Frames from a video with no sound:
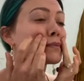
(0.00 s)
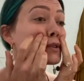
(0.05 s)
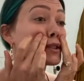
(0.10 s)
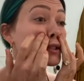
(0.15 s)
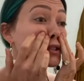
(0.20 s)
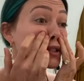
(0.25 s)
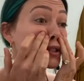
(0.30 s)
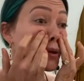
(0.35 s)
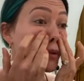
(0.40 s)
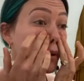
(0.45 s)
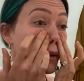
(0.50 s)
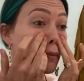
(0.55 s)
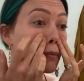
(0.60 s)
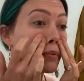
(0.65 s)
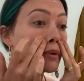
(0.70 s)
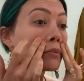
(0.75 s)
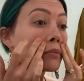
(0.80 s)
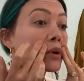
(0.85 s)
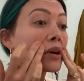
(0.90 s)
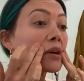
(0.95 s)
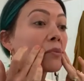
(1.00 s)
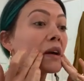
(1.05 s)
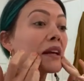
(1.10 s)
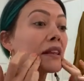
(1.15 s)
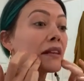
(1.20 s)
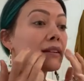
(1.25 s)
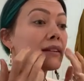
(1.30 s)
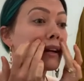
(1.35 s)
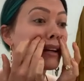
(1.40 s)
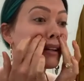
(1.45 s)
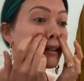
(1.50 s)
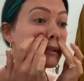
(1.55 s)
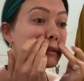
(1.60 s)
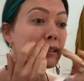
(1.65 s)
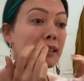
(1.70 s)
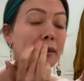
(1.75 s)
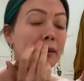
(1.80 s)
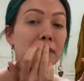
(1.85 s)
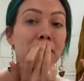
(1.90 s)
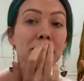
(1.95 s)
show up more by the day, it
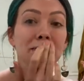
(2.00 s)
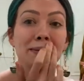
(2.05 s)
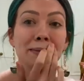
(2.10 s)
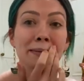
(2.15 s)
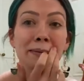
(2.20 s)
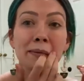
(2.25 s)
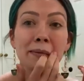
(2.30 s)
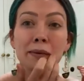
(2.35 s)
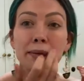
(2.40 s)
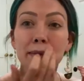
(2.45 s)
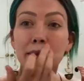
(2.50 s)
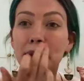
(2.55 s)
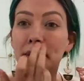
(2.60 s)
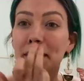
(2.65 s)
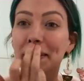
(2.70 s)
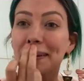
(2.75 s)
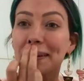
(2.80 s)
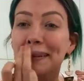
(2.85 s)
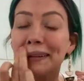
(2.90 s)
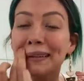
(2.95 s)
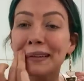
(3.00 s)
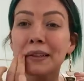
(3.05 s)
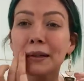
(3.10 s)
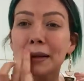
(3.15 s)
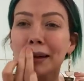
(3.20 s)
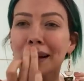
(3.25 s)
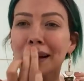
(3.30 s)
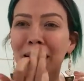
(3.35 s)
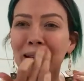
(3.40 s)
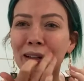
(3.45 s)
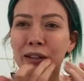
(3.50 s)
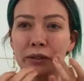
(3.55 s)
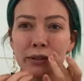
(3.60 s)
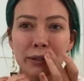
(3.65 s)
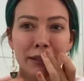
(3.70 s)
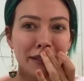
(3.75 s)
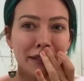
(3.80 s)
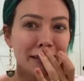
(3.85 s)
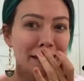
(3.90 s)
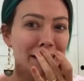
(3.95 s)
seems. You can kind of use
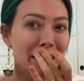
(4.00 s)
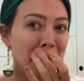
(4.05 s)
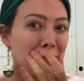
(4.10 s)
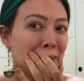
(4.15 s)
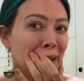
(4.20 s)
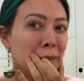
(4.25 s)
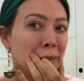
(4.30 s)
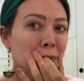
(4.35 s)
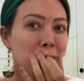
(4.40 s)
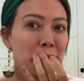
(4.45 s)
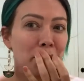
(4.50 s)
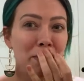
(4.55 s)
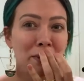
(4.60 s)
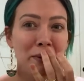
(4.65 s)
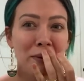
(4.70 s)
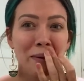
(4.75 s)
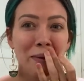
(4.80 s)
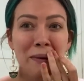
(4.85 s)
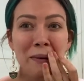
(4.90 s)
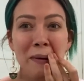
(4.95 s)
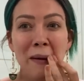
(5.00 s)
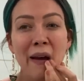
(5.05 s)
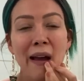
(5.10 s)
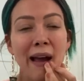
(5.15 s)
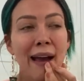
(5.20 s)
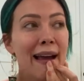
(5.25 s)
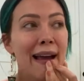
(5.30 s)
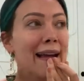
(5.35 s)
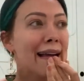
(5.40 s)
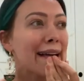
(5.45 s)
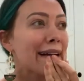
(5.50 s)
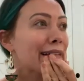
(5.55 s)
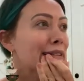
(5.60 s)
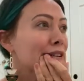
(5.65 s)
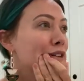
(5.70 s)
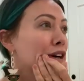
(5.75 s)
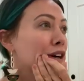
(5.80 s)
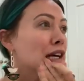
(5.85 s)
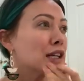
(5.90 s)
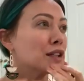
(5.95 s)
this as lip balm too.
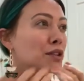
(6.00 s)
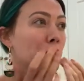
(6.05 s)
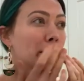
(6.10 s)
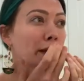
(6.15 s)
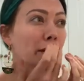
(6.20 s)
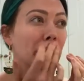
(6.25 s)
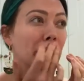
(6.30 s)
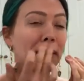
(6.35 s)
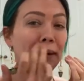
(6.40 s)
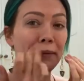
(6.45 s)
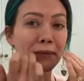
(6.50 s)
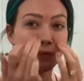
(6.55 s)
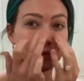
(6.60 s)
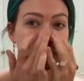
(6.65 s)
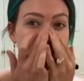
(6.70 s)
Or I do anyway.